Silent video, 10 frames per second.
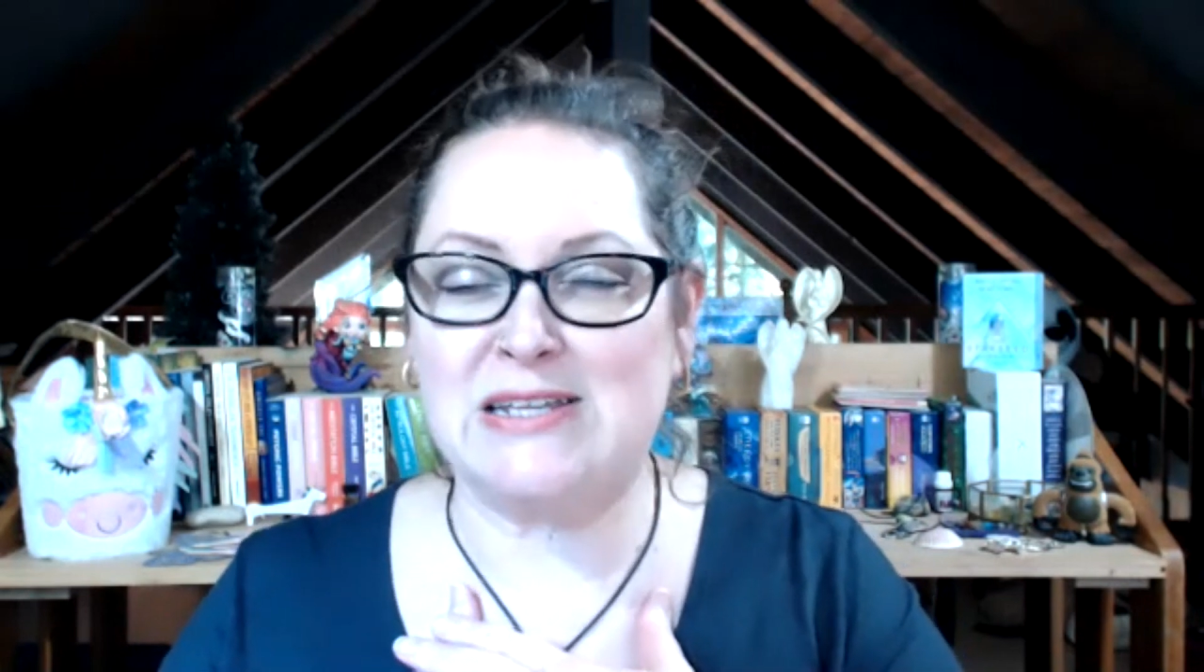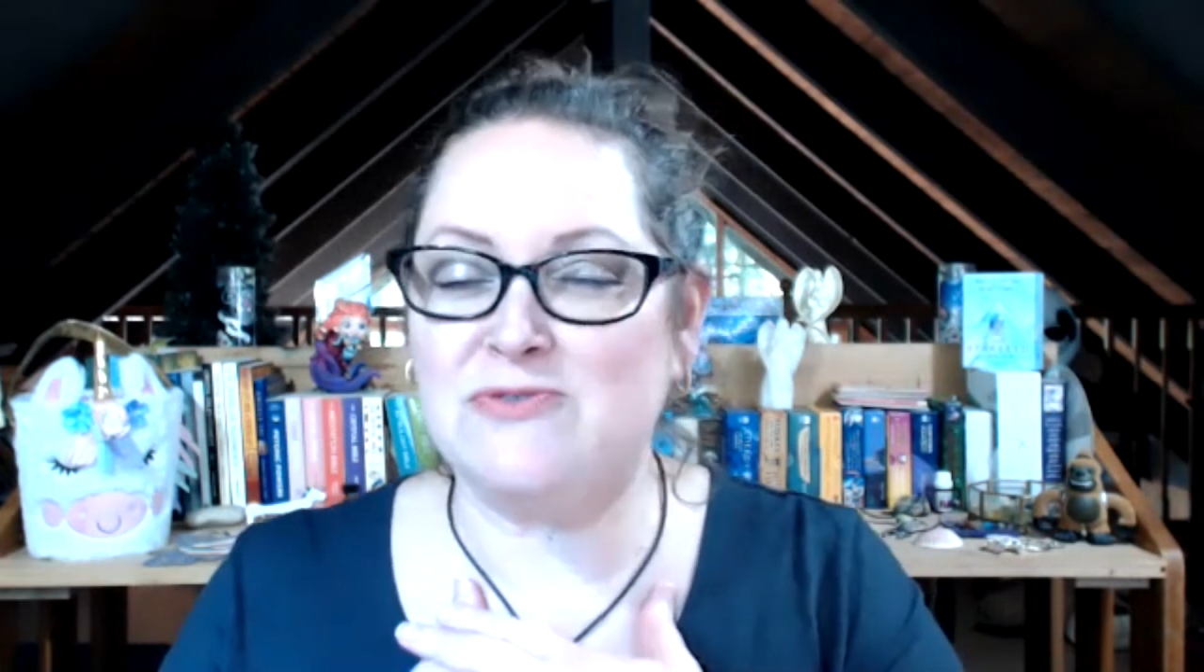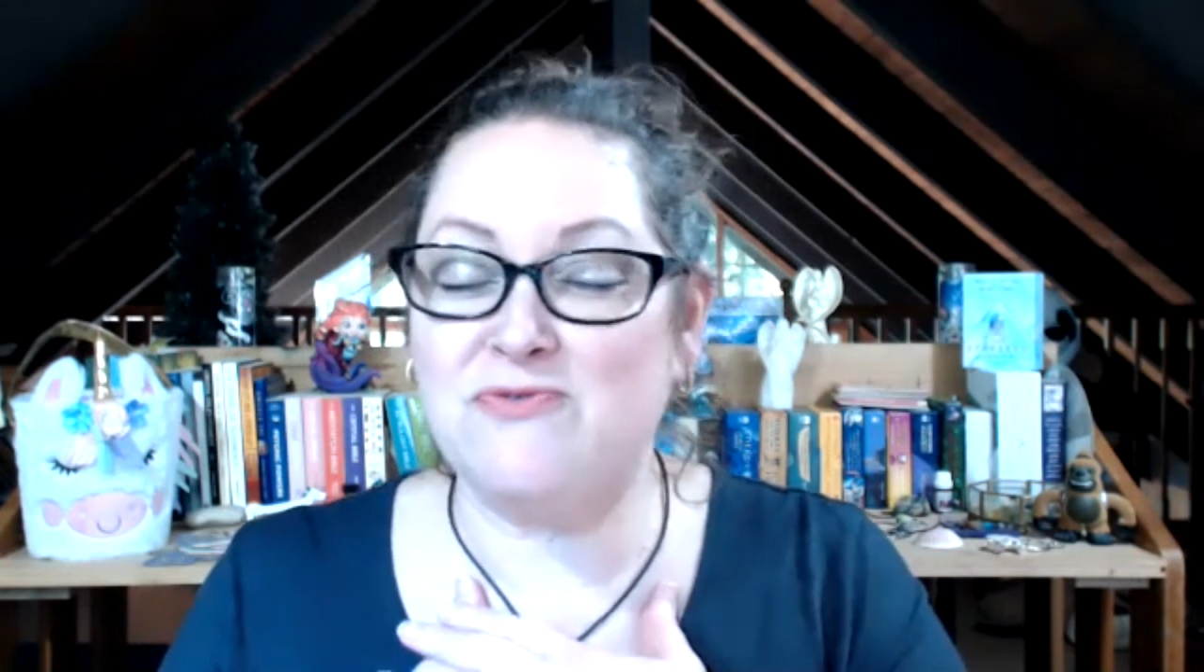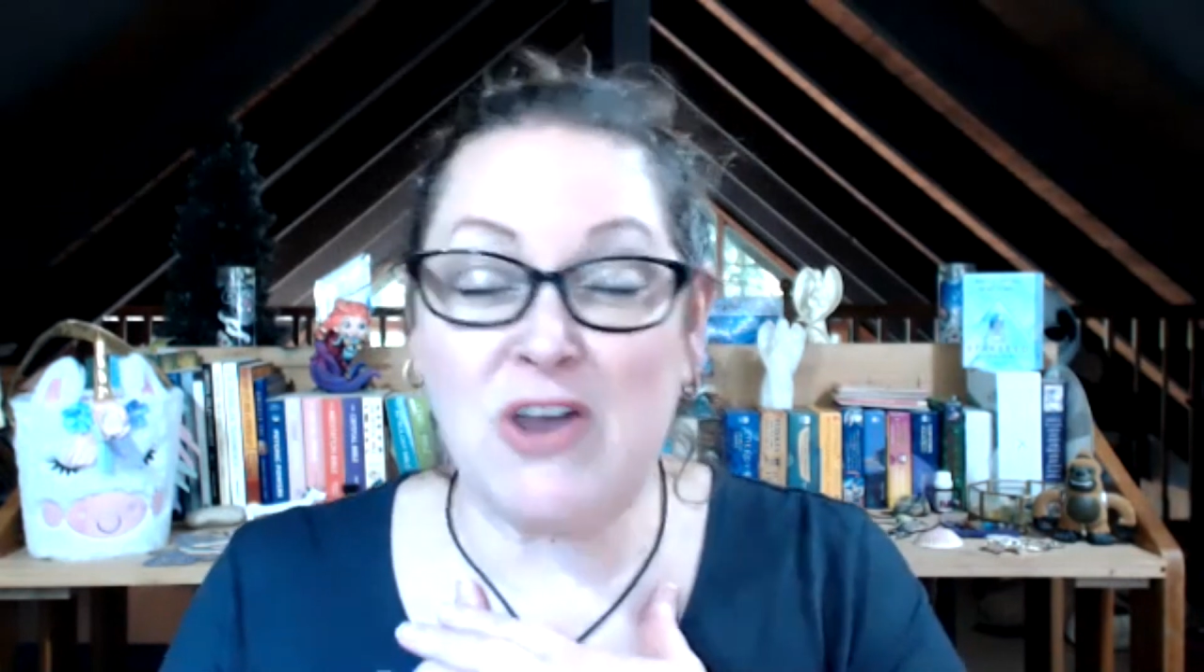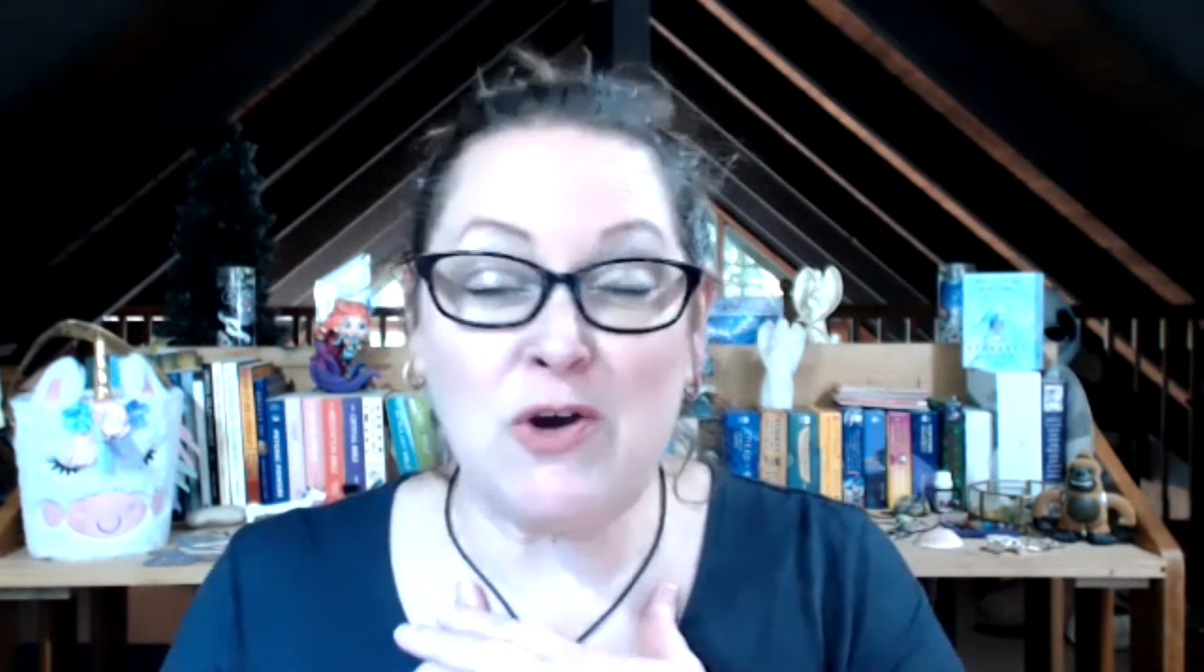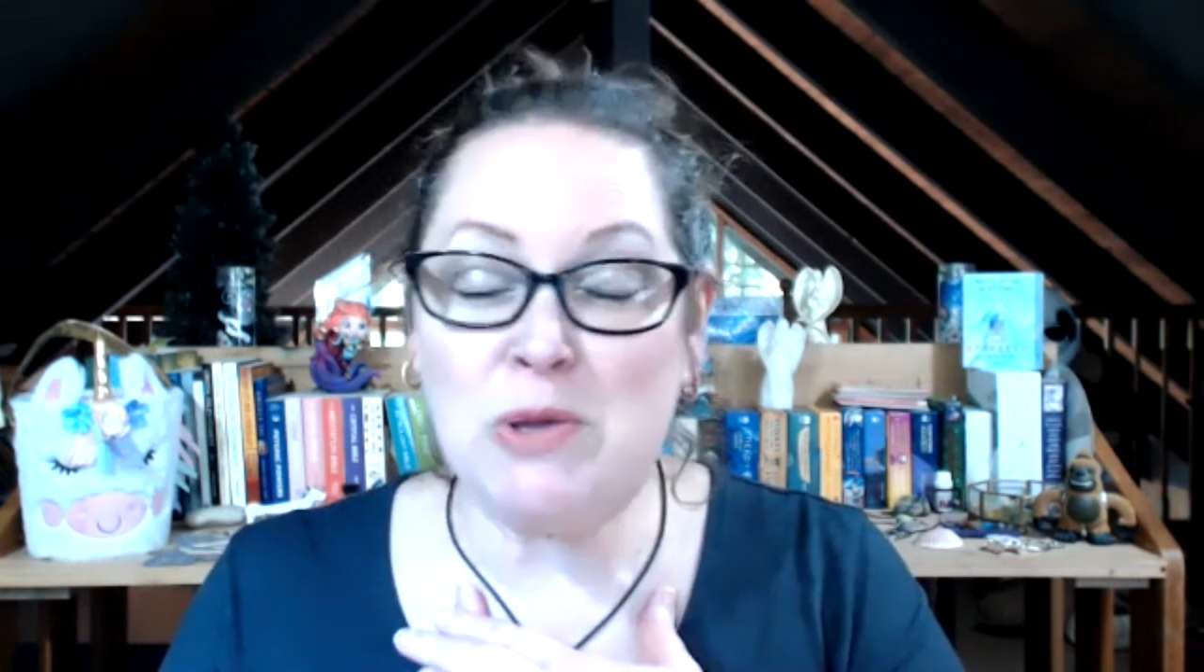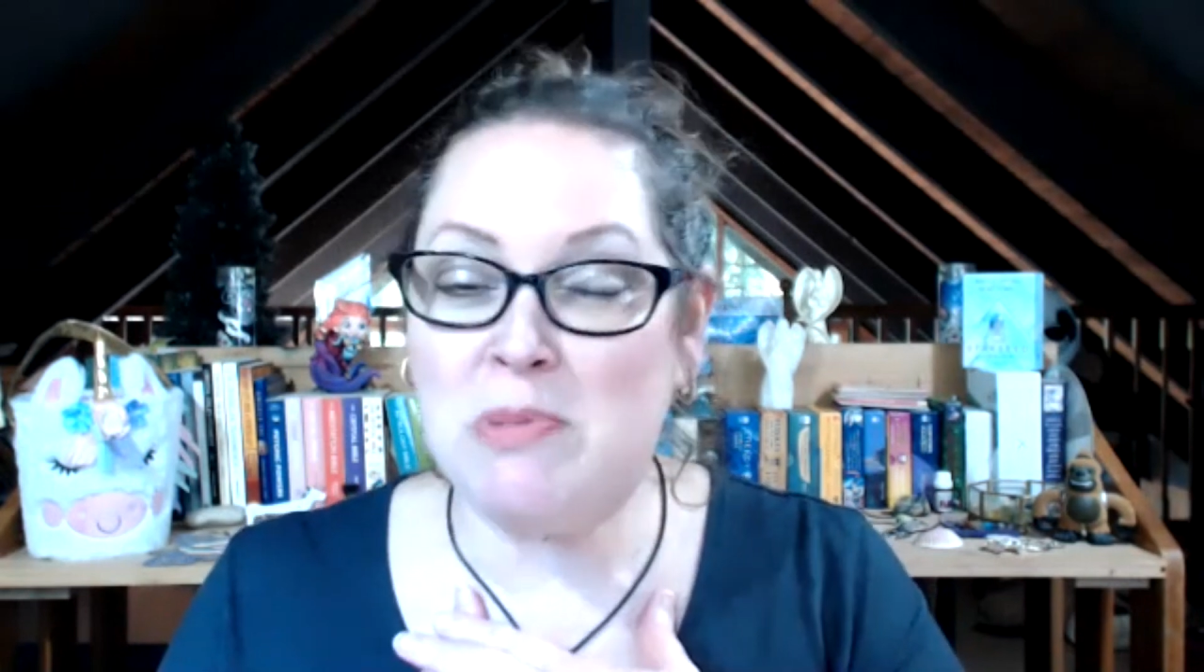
It's very